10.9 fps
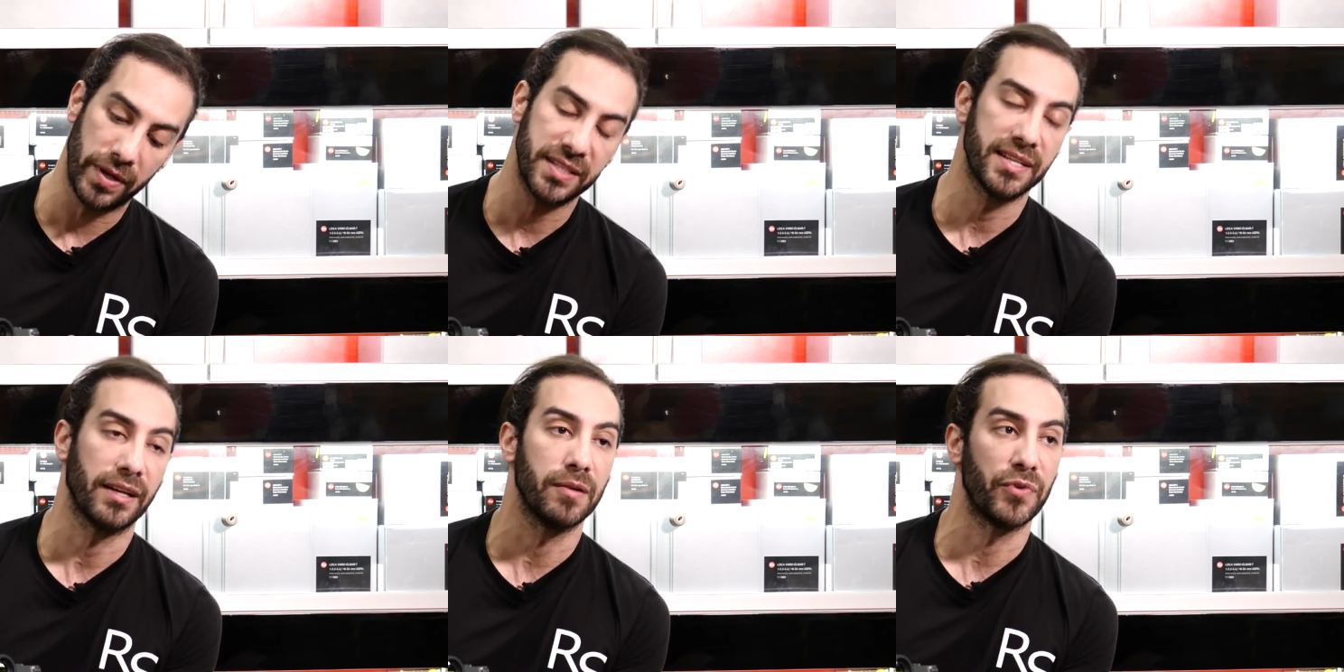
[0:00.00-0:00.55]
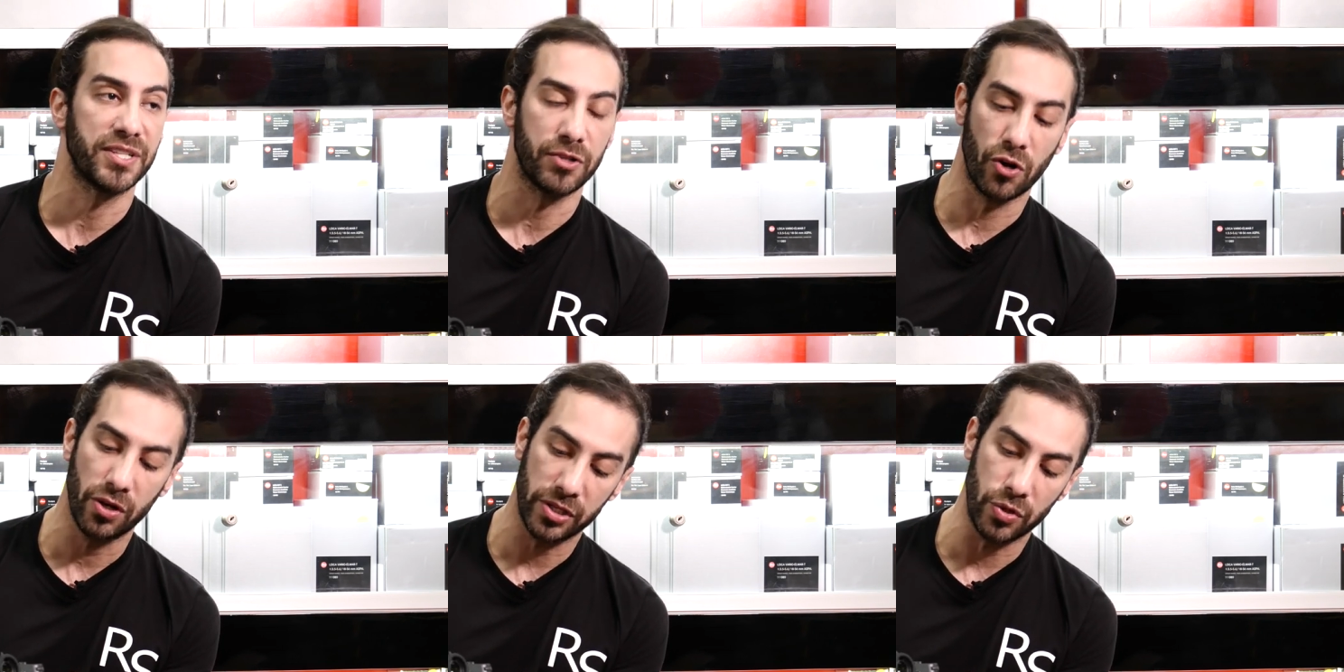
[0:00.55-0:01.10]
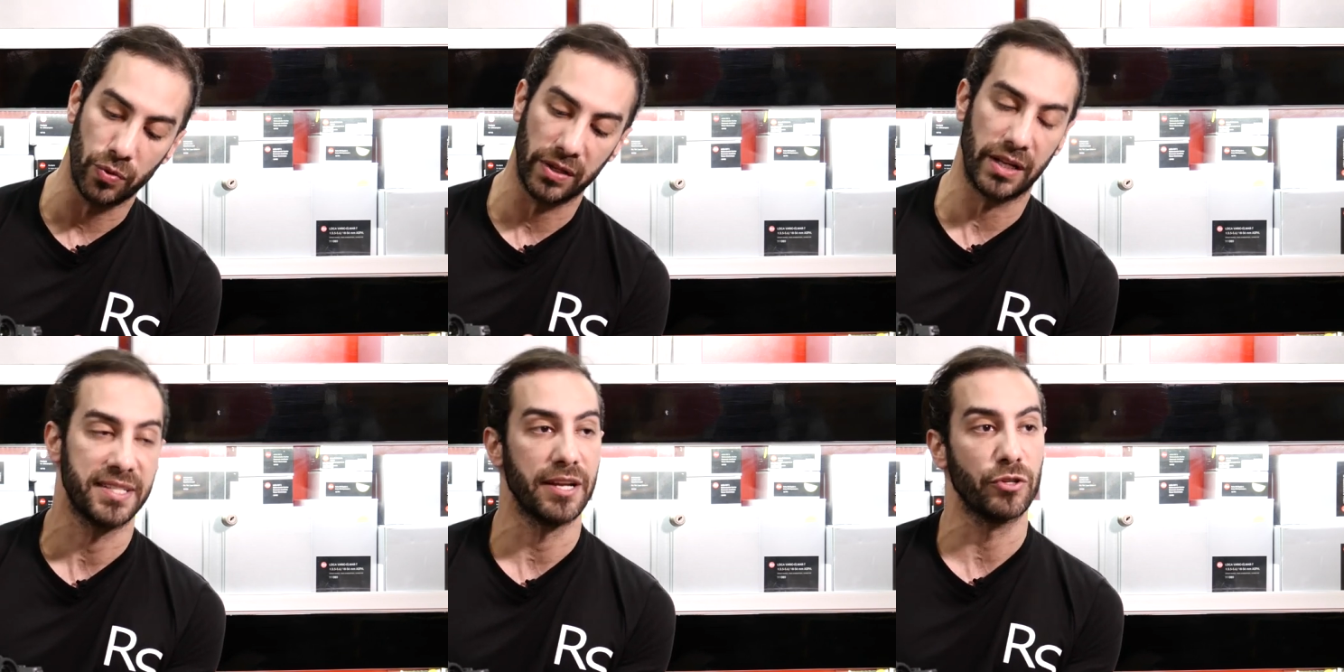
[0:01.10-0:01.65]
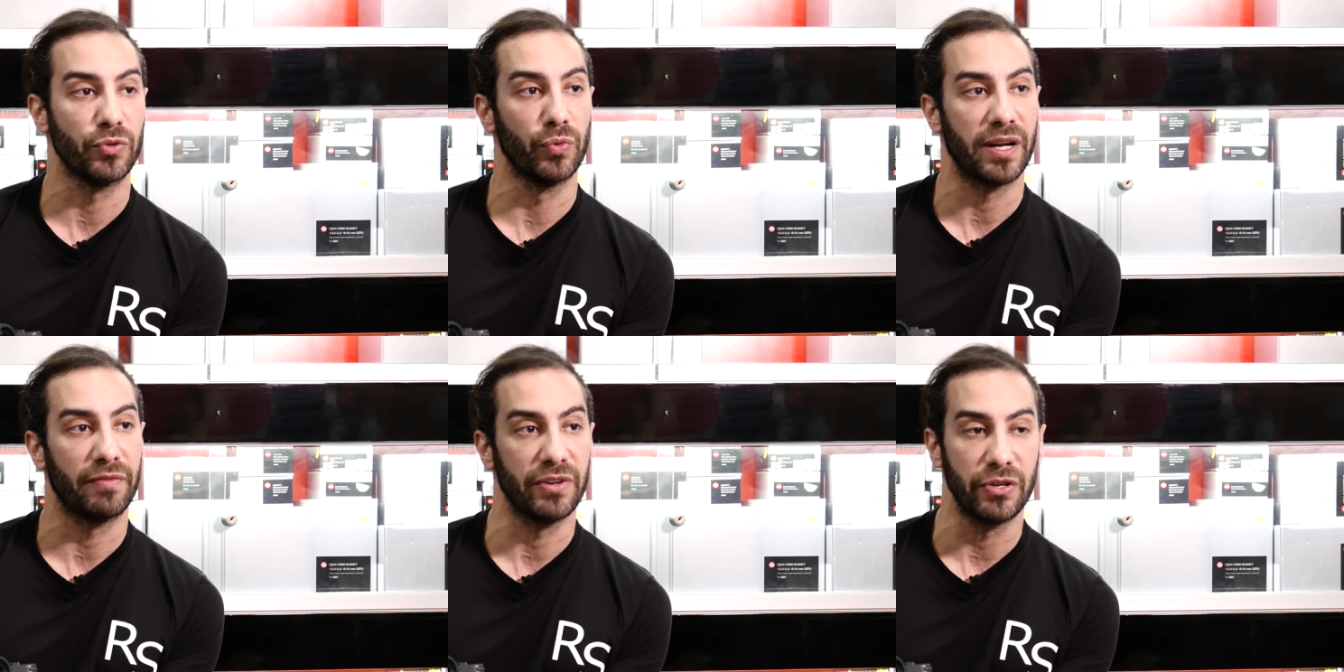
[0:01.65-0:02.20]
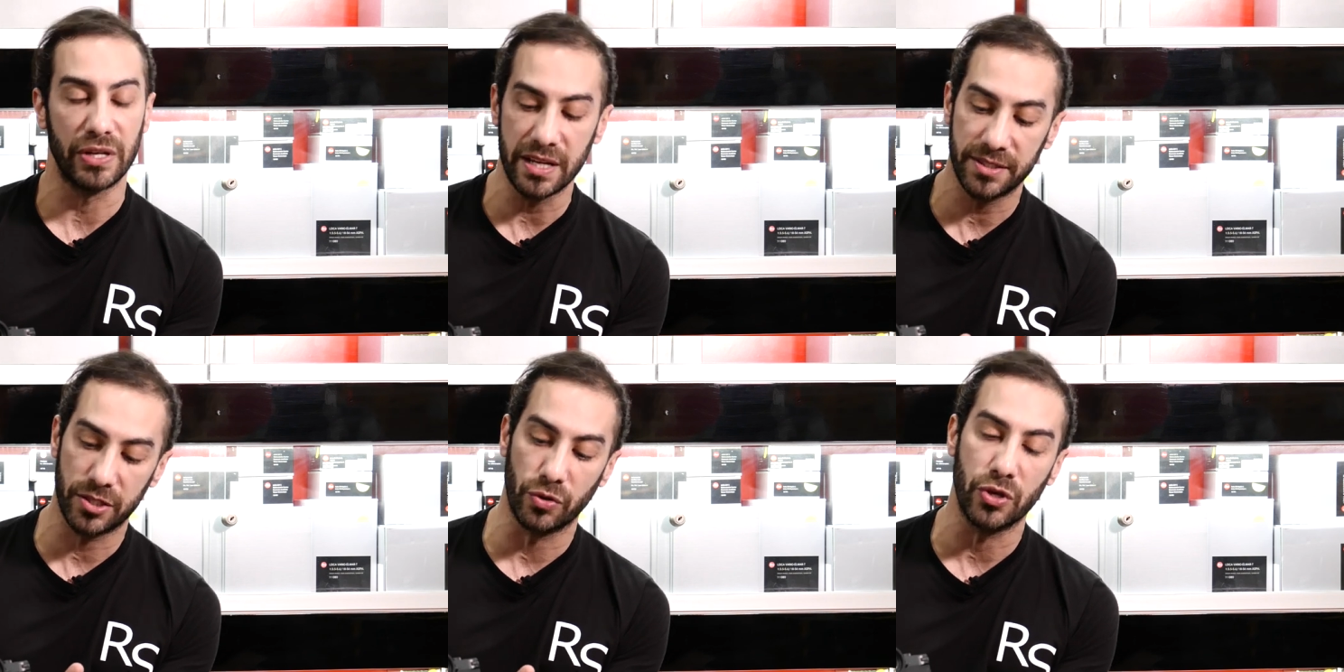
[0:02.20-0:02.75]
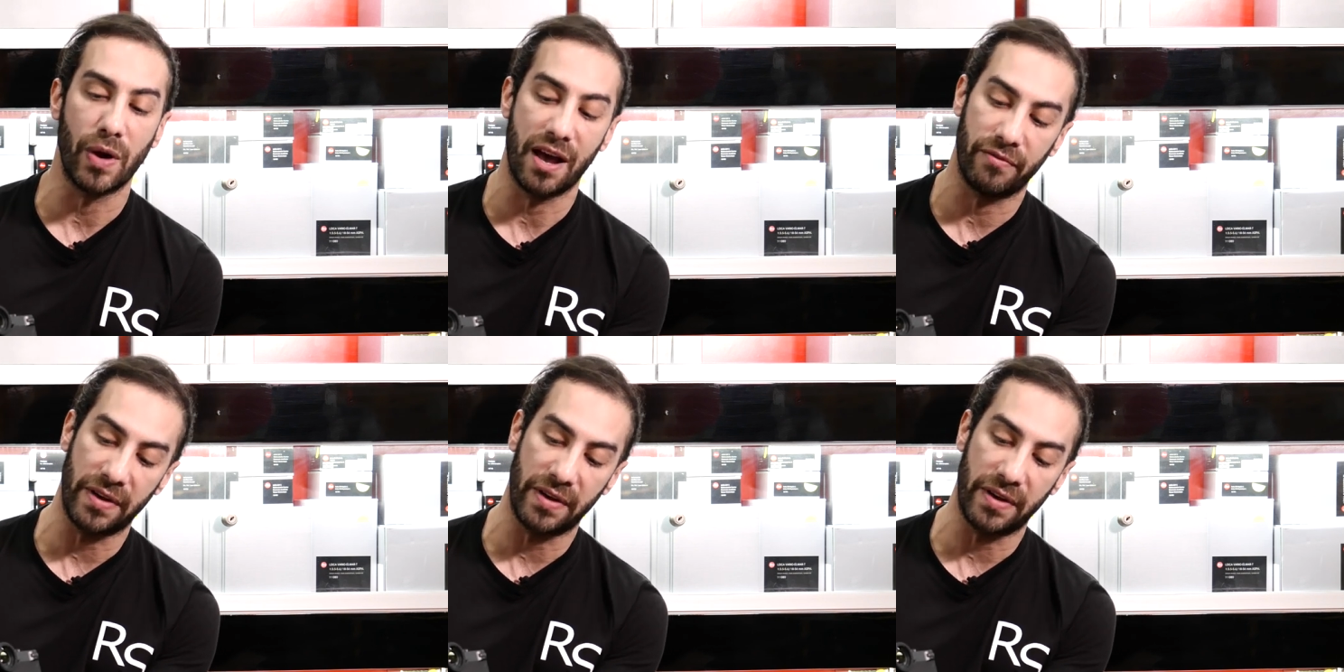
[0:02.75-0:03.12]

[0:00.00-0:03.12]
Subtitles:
second press hold, you will assign it to whatever you need. So you have